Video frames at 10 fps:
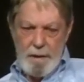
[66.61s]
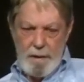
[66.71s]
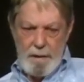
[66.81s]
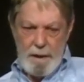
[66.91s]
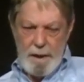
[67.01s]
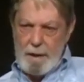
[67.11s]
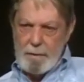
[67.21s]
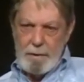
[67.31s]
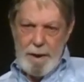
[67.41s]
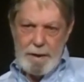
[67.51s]
I
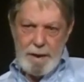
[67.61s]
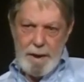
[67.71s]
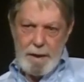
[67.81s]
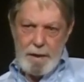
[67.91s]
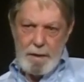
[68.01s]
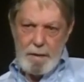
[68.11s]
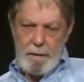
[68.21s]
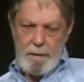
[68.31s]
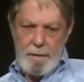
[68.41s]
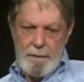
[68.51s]
regret that.
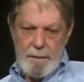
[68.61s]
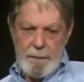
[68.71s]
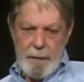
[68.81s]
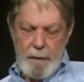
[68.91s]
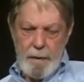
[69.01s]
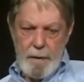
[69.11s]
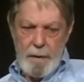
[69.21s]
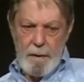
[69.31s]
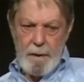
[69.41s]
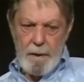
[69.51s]

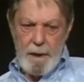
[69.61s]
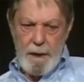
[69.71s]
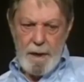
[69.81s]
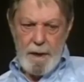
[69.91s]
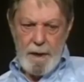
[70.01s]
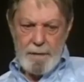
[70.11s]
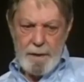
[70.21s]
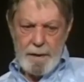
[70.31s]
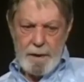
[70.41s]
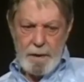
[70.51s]
I
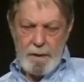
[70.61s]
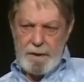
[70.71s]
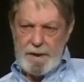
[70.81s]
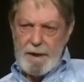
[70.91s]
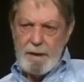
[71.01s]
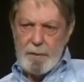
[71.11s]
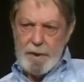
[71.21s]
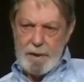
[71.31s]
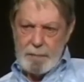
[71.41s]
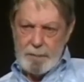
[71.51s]
think they ought to
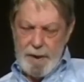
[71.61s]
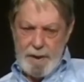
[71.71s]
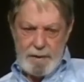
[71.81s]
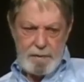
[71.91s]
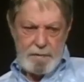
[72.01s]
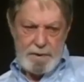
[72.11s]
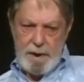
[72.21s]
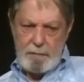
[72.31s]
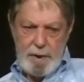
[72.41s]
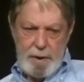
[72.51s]
celebrate their past the
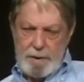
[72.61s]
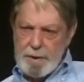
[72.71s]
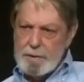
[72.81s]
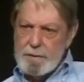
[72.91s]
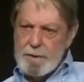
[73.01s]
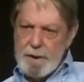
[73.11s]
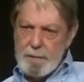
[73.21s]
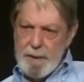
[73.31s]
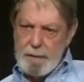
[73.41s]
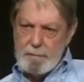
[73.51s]
same way the Jews
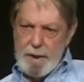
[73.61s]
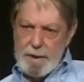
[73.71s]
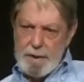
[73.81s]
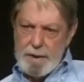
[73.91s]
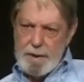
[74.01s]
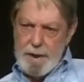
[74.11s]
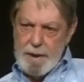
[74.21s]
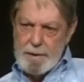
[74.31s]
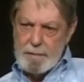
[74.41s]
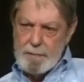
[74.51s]
did about bondage in
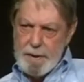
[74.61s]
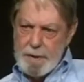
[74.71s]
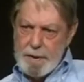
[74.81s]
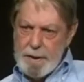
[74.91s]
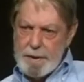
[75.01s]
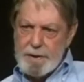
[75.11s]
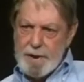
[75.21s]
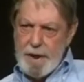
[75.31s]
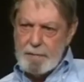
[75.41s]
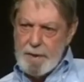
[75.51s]
Egypt. They're not
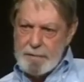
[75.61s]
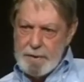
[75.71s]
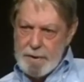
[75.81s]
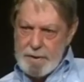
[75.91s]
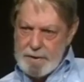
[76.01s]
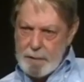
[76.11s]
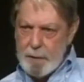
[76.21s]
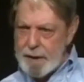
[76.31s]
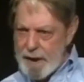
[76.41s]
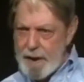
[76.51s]
ashamed of it. They say
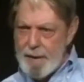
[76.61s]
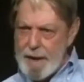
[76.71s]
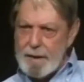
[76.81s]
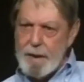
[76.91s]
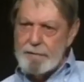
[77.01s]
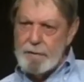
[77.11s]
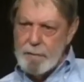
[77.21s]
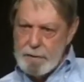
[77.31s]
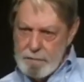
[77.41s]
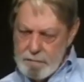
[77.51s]
we came out of it.
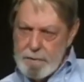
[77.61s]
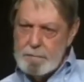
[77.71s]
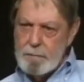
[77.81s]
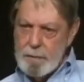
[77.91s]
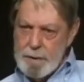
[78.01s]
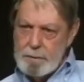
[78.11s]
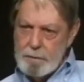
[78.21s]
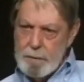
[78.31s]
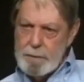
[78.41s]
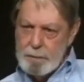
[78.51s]

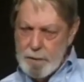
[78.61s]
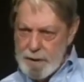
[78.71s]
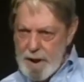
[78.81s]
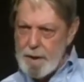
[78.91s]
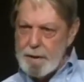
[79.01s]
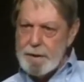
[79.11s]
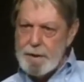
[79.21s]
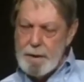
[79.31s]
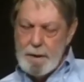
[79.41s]
We conquered it.